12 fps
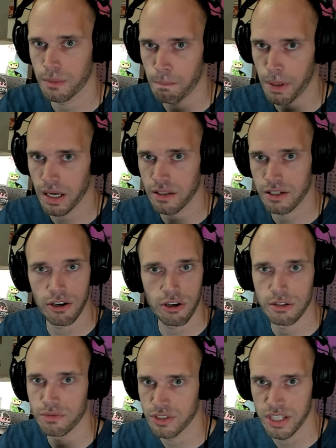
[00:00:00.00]
can buy the
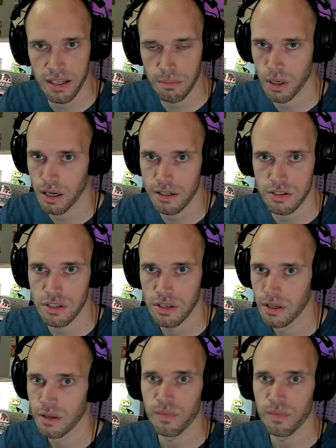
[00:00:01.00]
card for 10 bucks